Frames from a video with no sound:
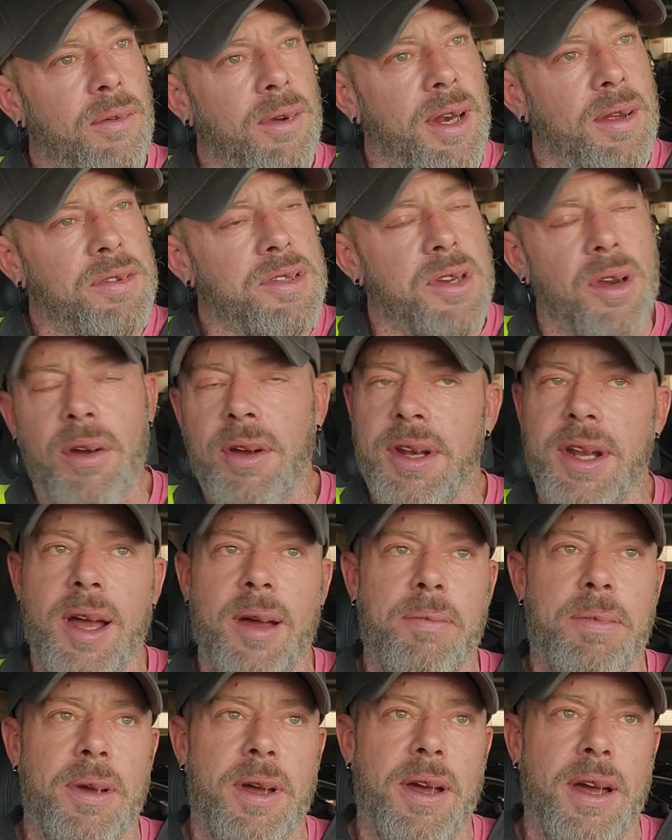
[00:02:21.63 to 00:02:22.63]
when I was growing
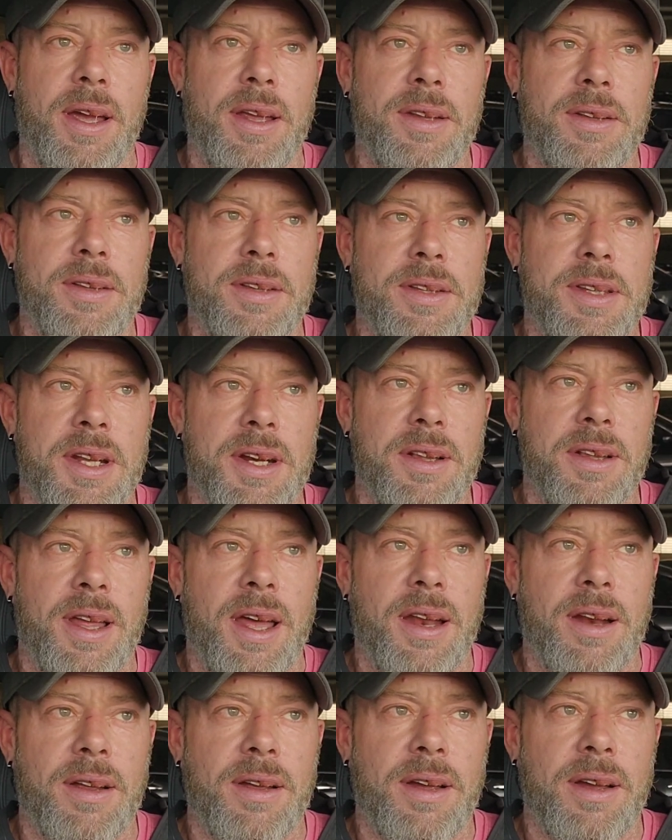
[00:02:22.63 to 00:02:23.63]
up, I did a
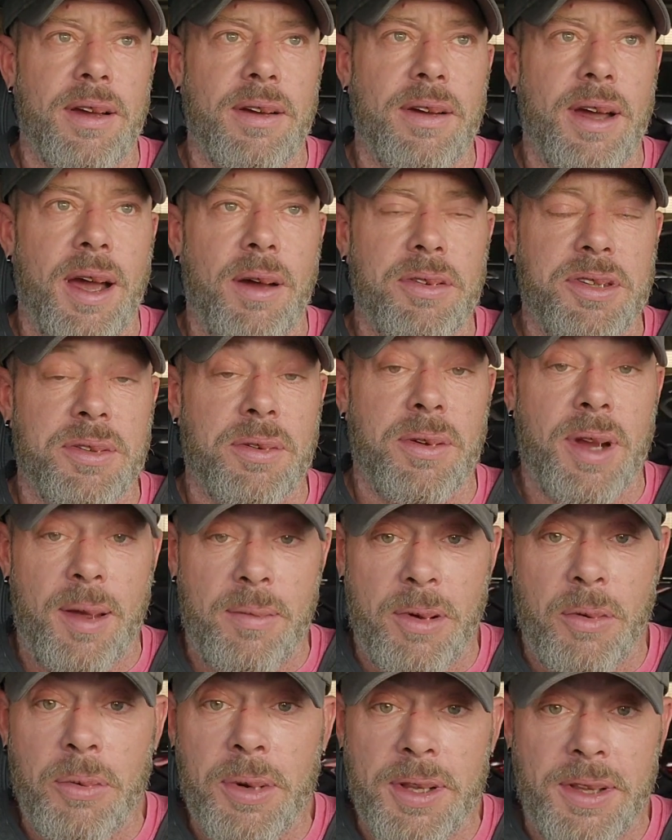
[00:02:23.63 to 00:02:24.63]
lot of,
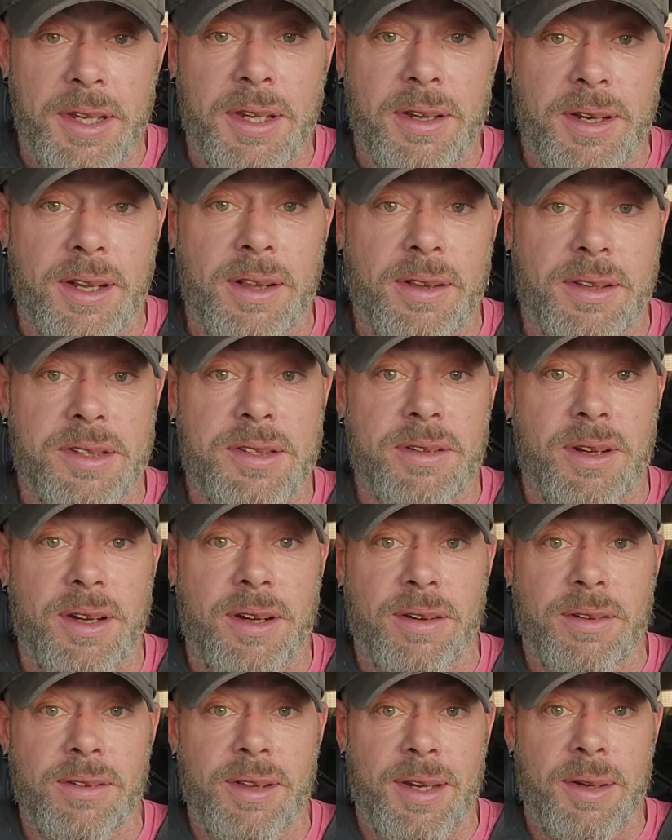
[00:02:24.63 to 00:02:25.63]
I'm a really good
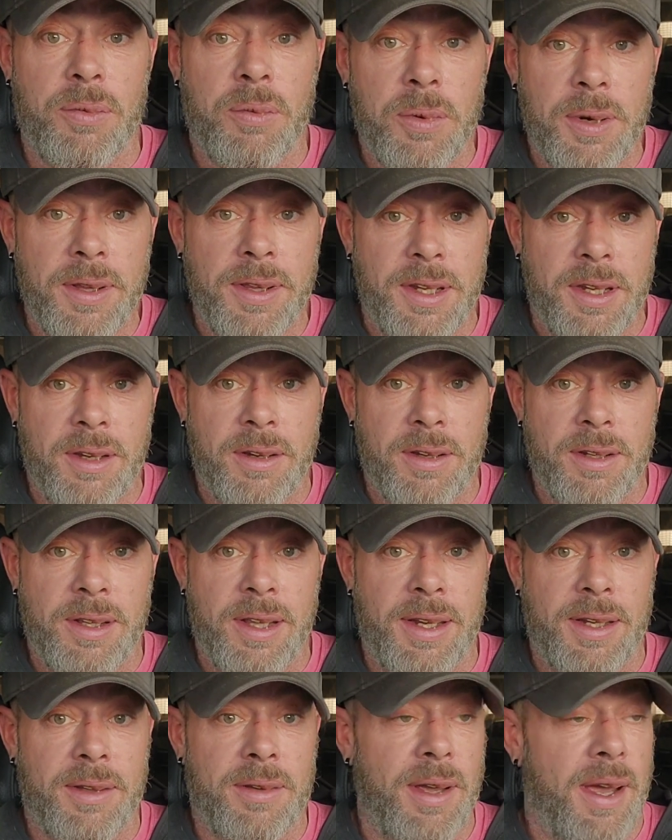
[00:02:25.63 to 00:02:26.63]
illustrator, like really
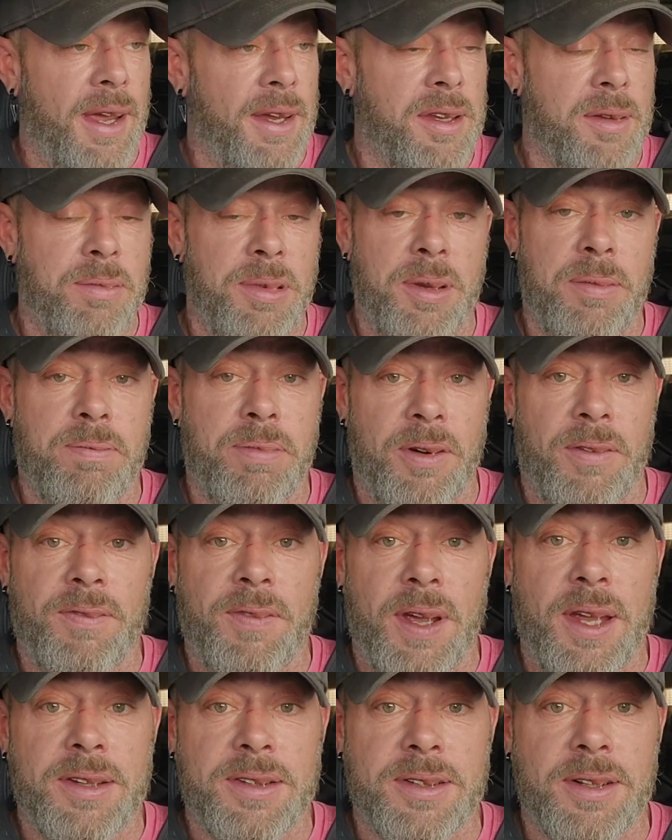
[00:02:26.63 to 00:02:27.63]
good, like I could be
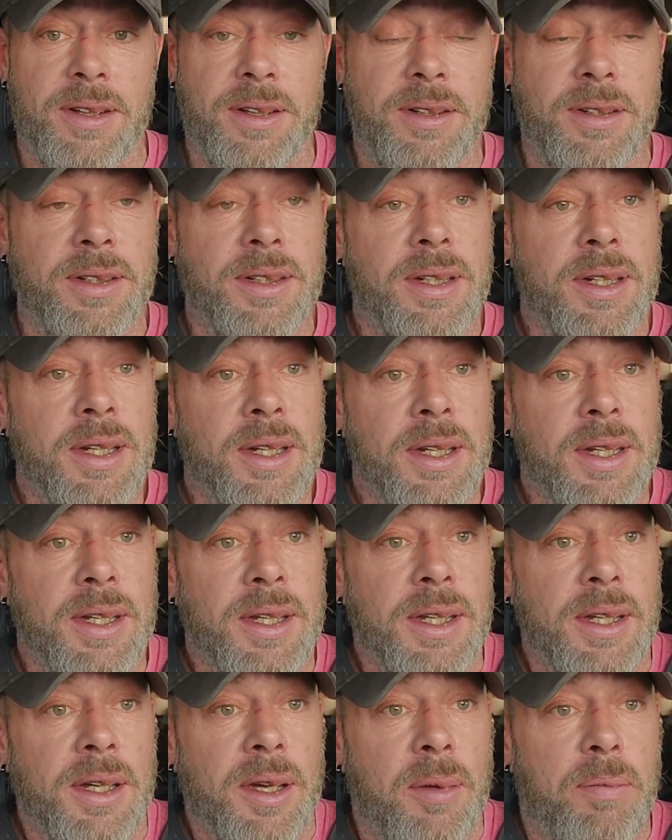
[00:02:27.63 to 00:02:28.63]
professional,
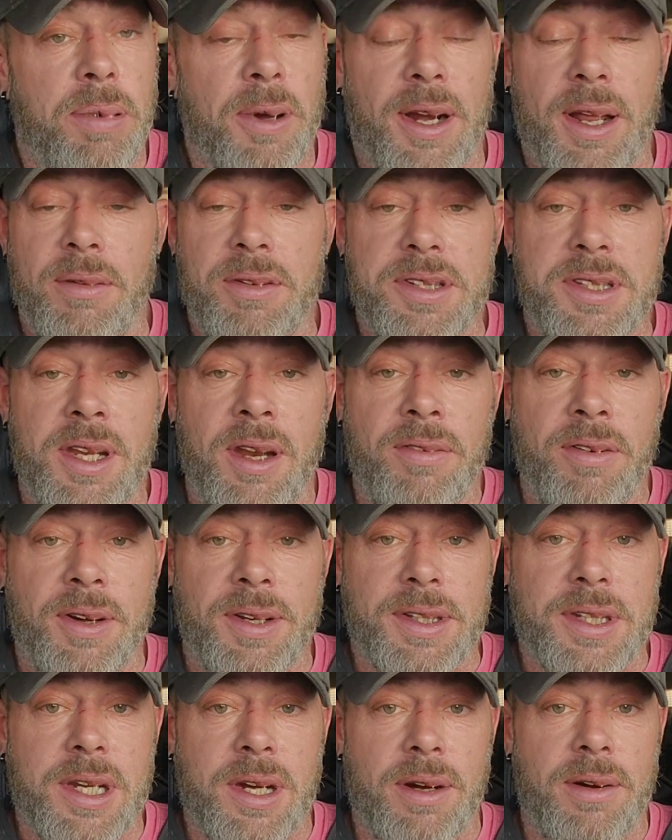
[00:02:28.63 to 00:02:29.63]
but I was never
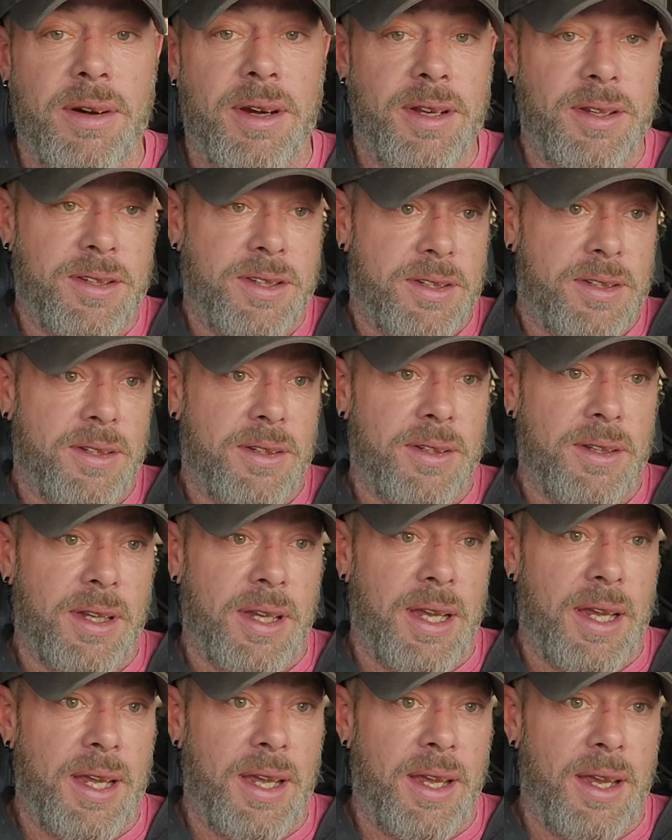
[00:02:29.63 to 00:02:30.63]
encouraged.
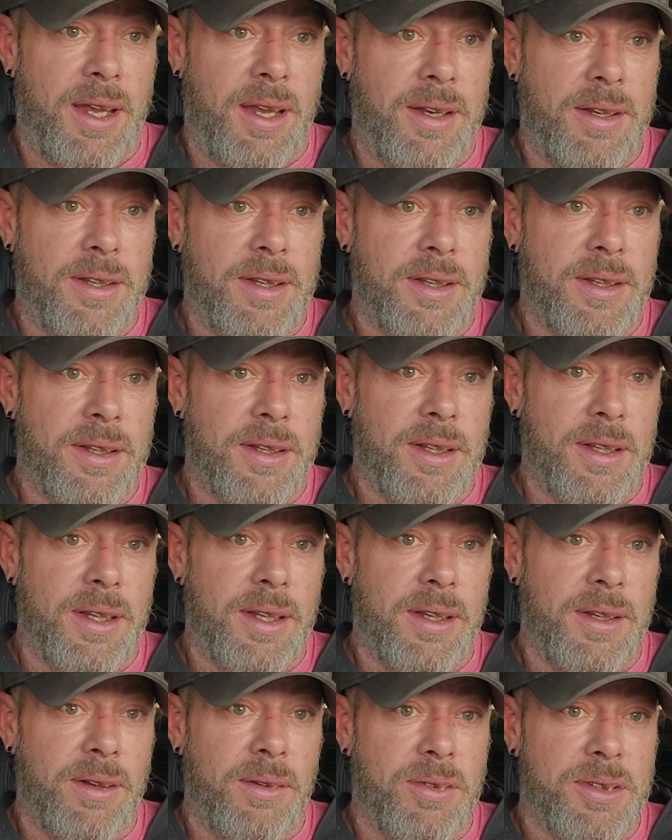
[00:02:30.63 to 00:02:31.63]
And
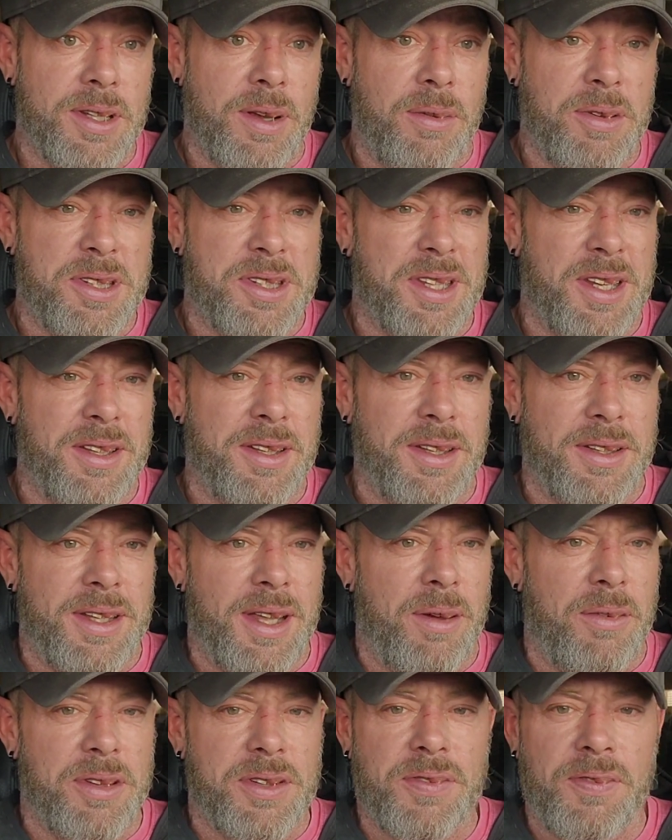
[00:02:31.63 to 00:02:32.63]
it was always said
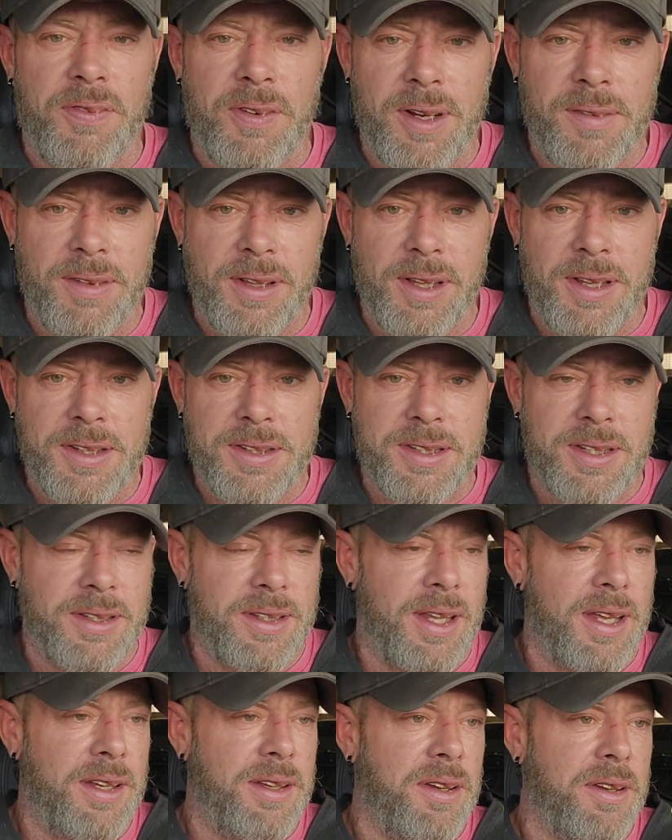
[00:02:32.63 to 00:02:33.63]
that was frivolous
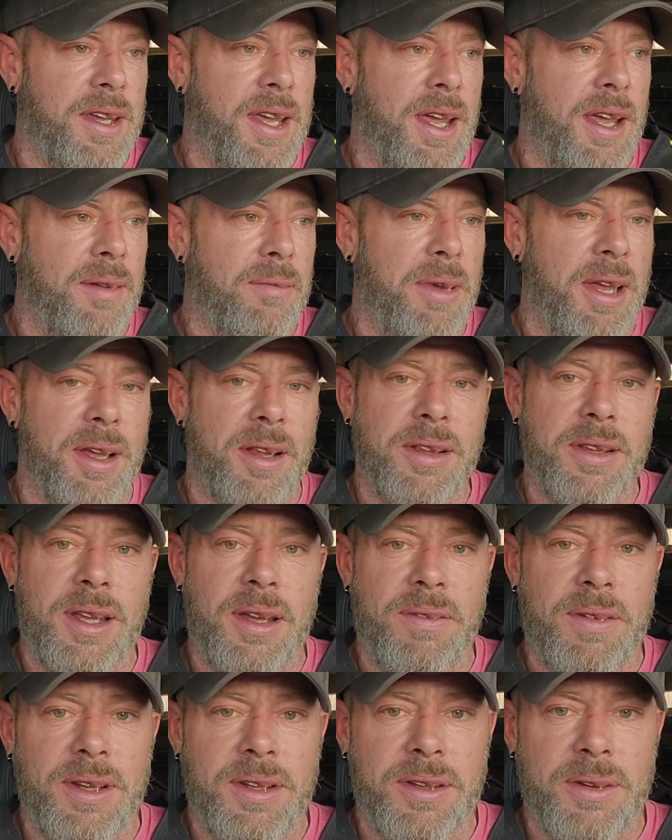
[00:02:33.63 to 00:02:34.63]
and that you can't make a
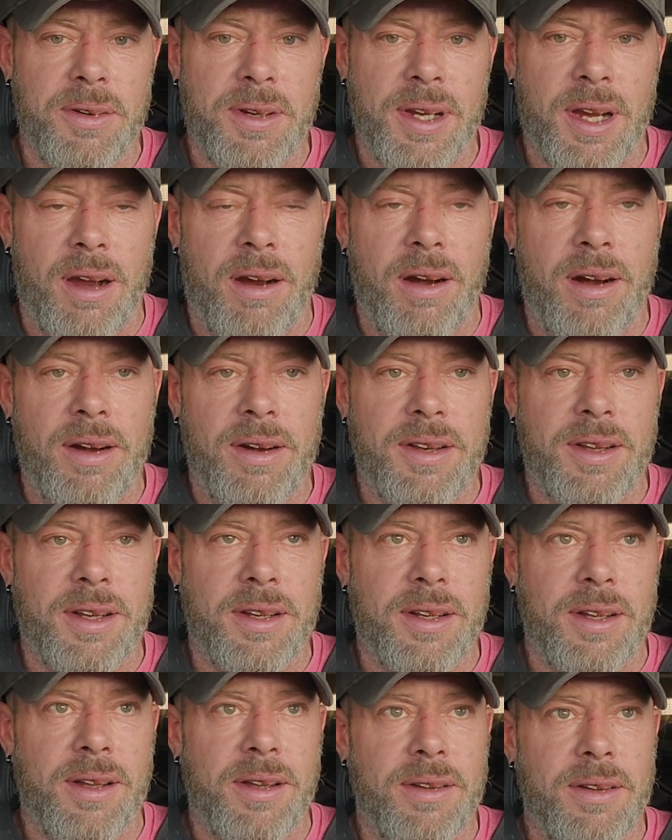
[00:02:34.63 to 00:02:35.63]
living doing art.
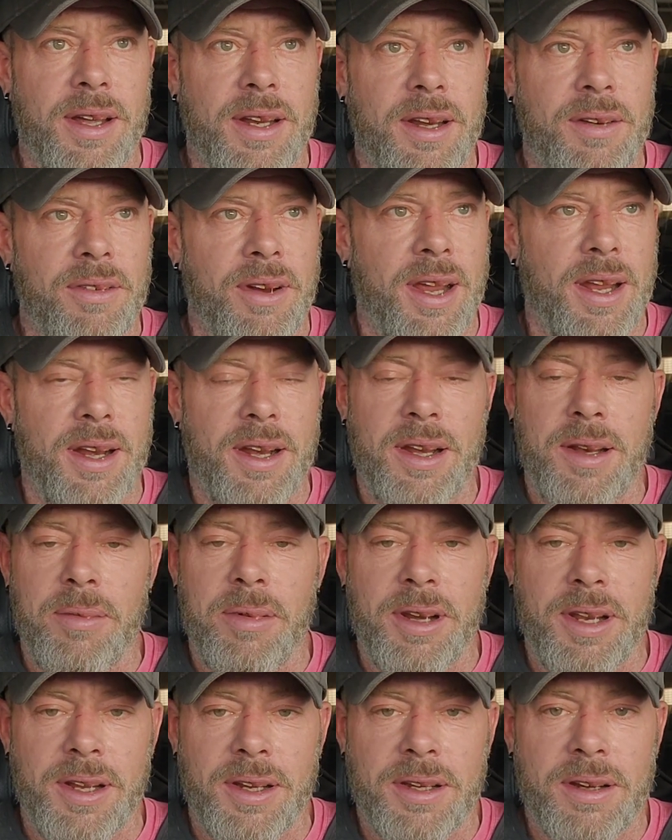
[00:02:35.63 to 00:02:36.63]
And I never had
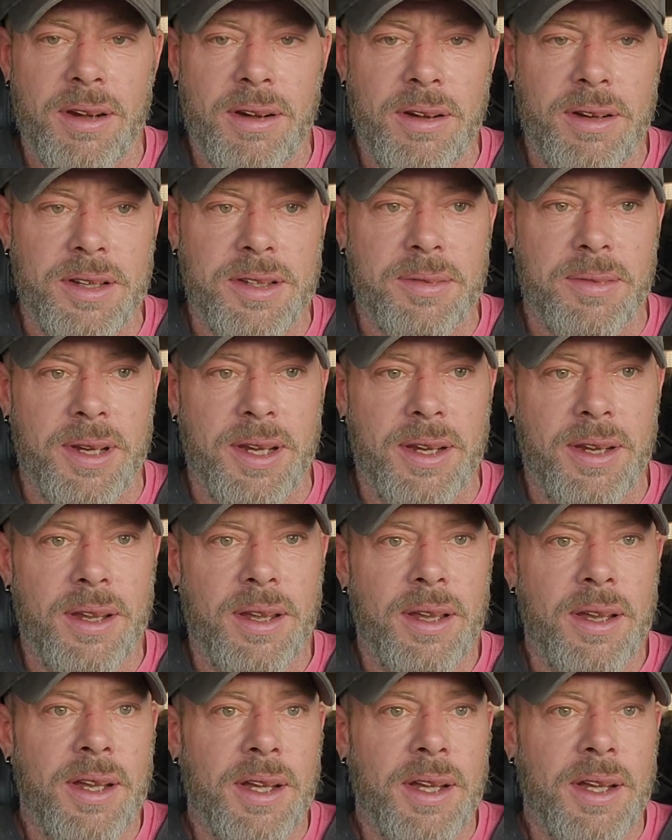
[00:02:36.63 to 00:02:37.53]
anybody encourage me.